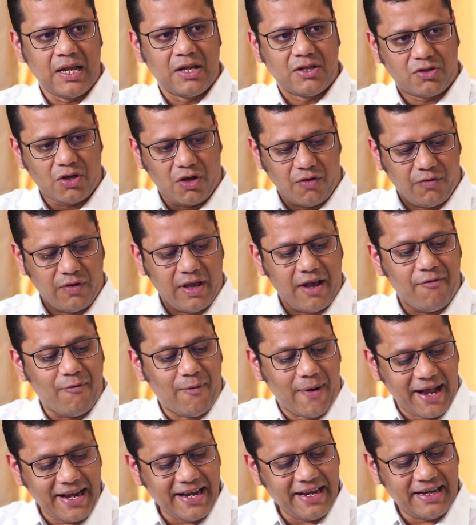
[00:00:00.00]
So, if you have
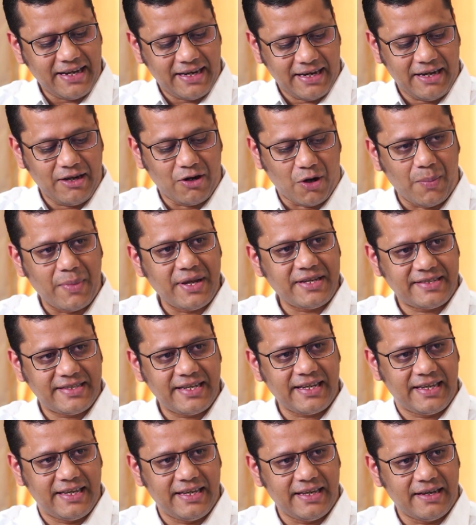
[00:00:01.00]
one
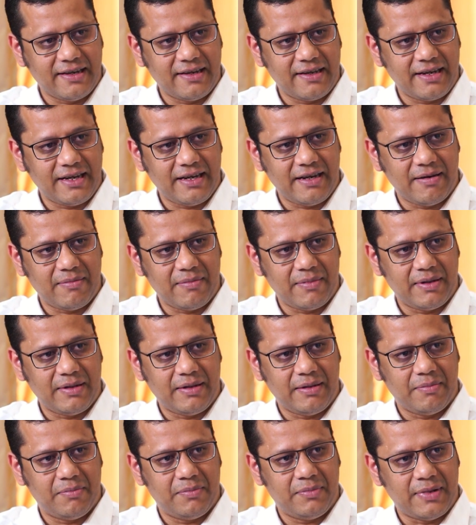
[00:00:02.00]
domestic here in
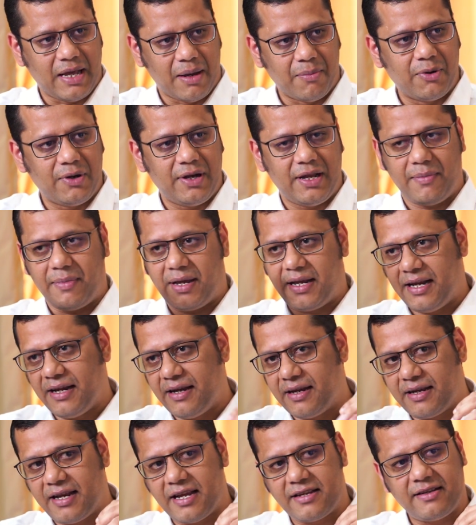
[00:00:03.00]
Dabolim and
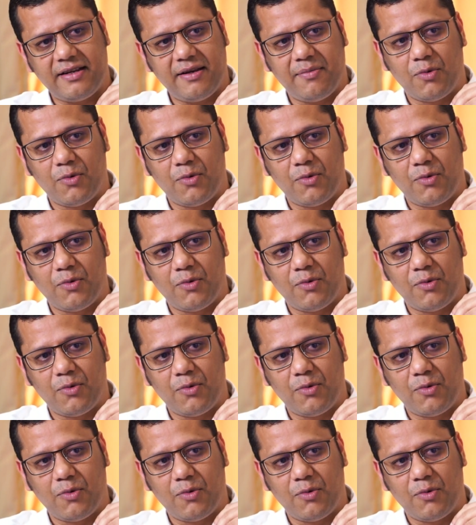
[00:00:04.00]
international